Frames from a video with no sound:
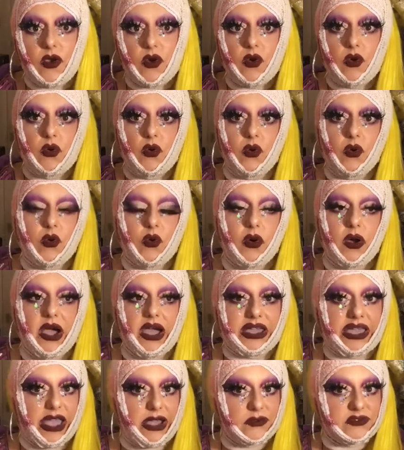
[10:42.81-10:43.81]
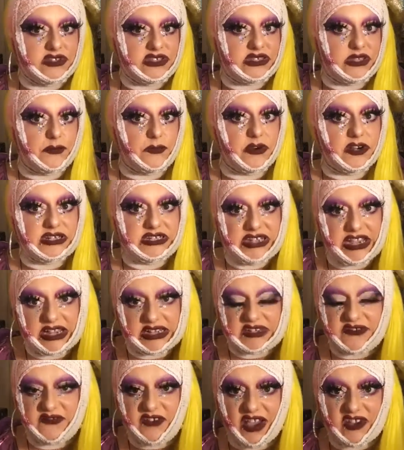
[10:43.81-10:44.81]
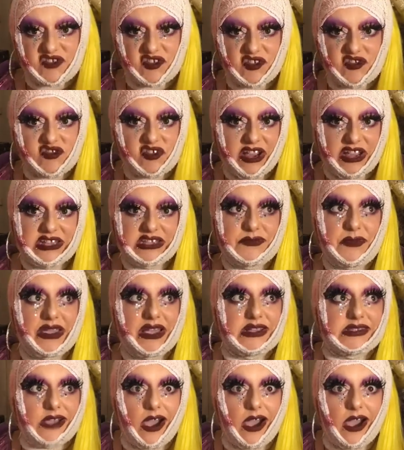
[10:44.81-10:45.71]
or accounts that predict fashion trends because